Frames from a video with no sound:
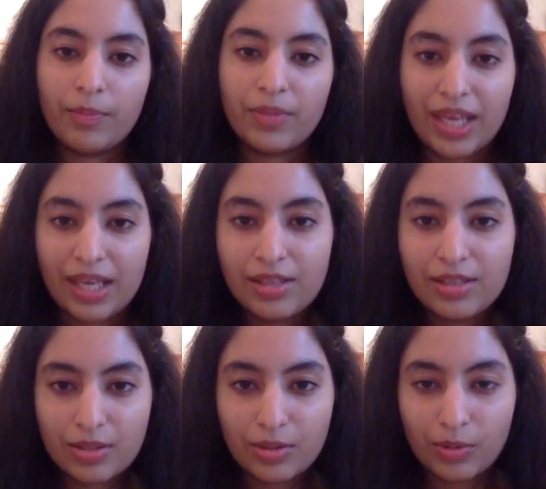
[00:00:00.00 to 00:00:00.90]

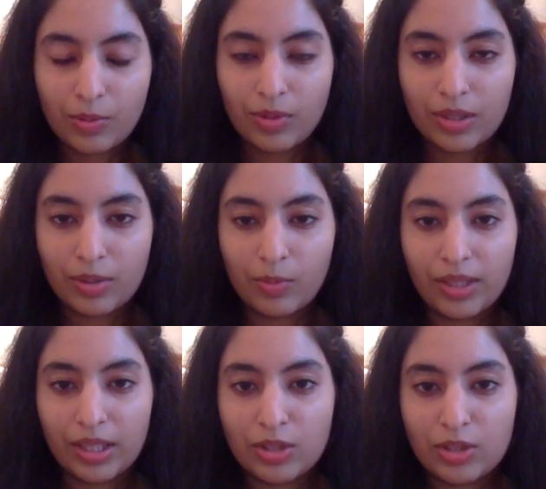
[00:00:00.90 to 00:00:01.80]
kids who are
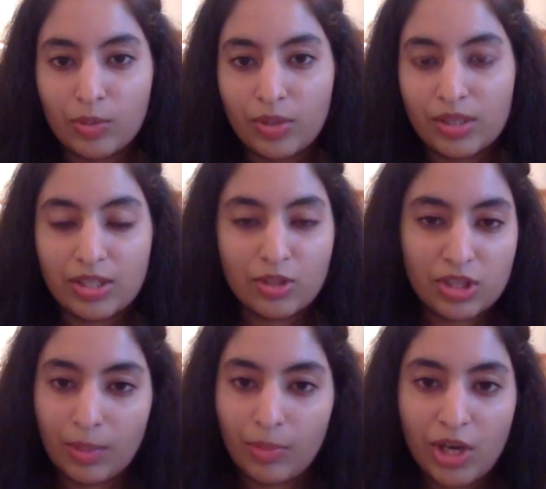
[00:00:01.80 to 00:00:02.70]
working towards
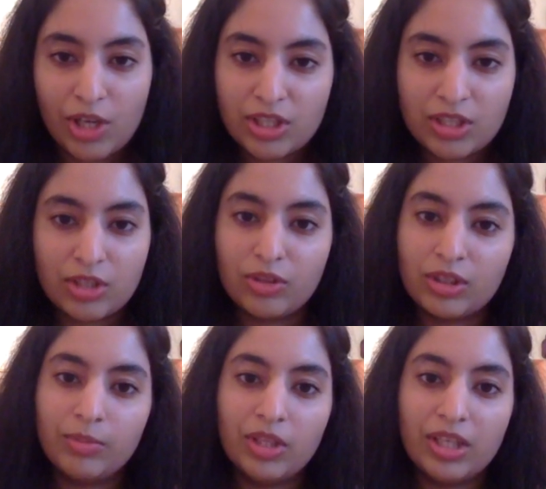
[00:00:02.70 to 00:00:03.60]
interesting projects in your
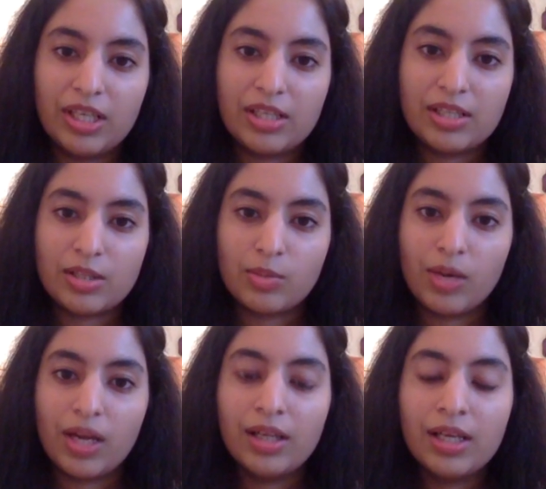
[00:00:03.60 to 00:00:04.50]
communities as
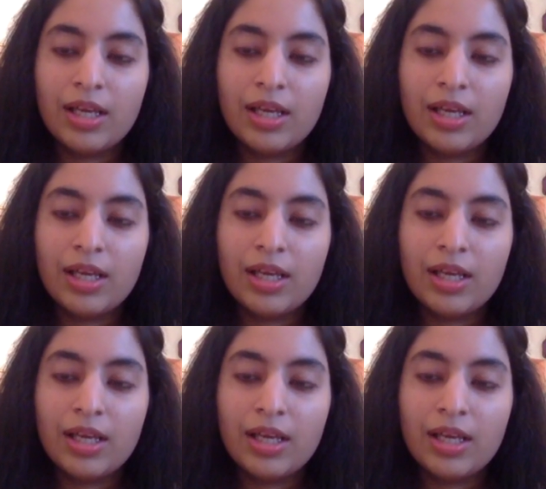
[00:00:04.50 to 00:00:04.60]
well.